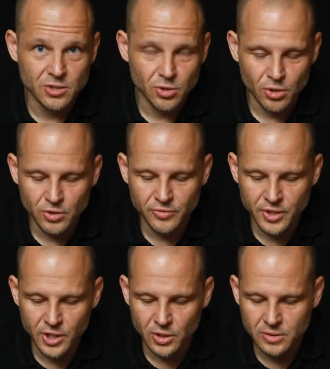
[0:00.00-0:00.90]
tutorial
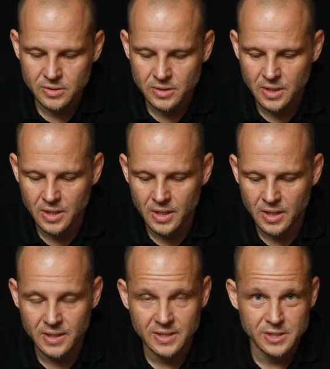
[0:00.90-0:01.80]
video,
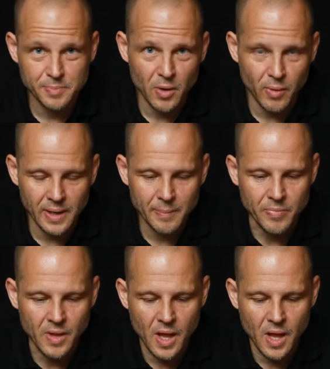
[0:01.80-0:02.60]
it's been a while.